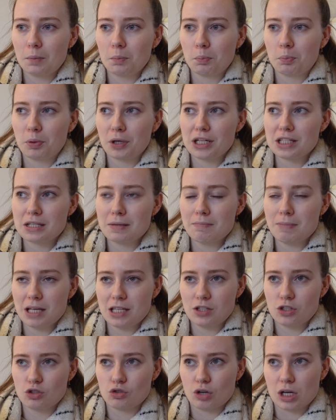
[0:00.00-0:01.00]
but it's a
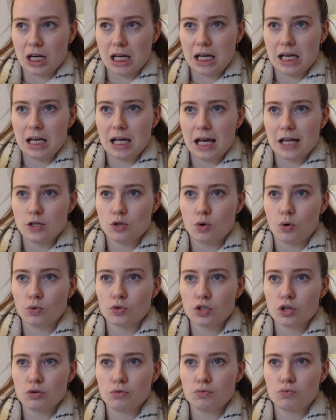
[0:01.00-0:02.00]
mystery, and you're
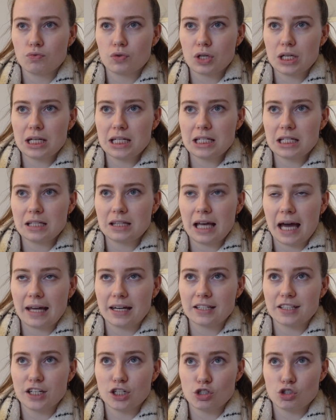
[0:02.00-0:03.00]
also reading the
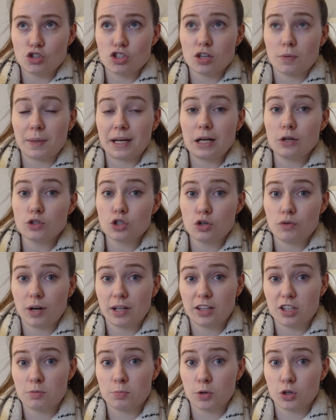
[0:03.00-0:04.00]
annotations of someone else who
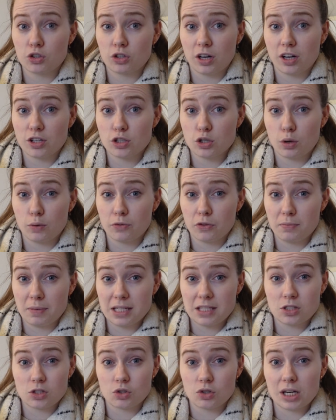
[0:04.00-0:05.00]
read this book trying to solve the
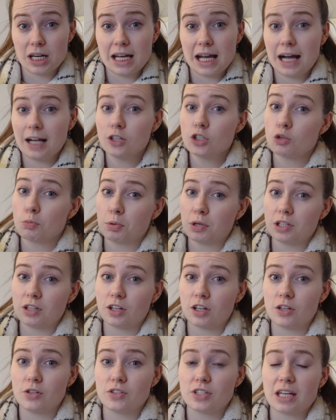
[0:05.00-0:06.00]
mystery, and you're putting the
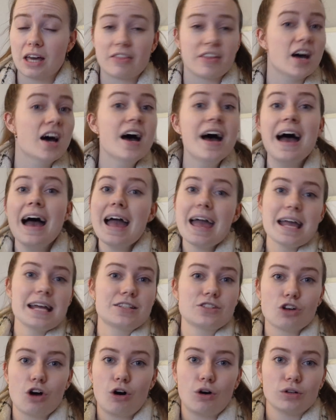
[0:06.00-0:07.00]
clues together.
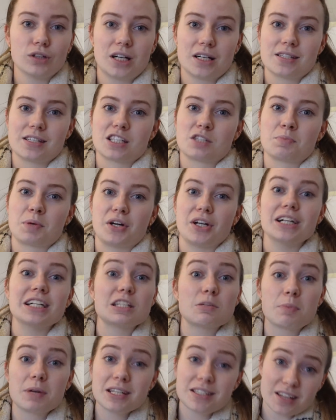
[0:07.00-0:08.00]
It's a whole ass
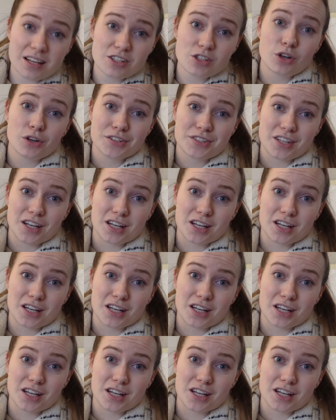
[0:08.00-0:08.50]
experience, but it does cost